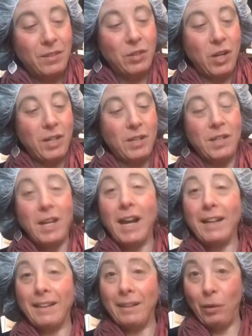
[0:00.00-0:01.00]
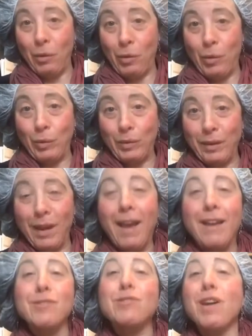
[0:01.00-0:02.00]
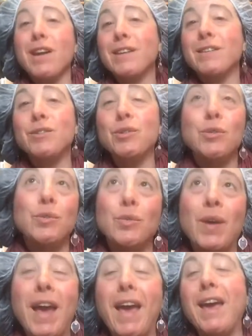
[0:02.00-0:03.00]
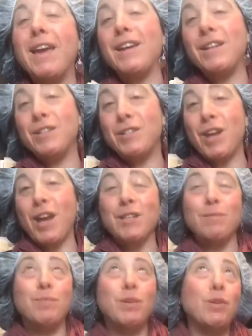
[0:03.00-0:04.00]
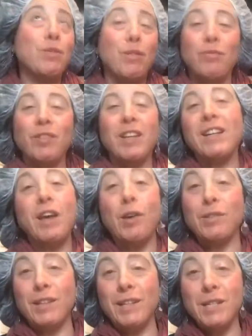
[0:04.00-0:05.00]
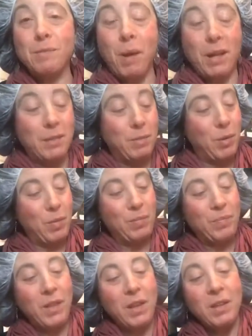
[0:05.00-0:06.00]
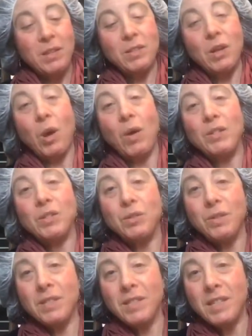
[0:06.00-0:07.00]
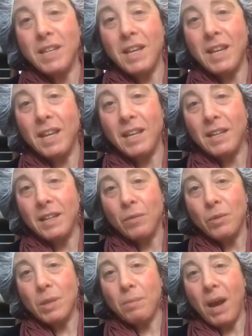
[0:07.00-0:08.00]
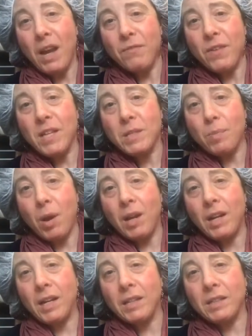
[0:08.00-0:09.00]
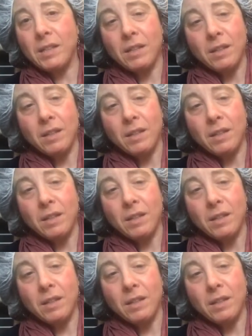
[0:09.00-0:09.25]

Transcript: trying to not get old and trying to age as beautifully and healthily as possible. So as you can see, the biphase product,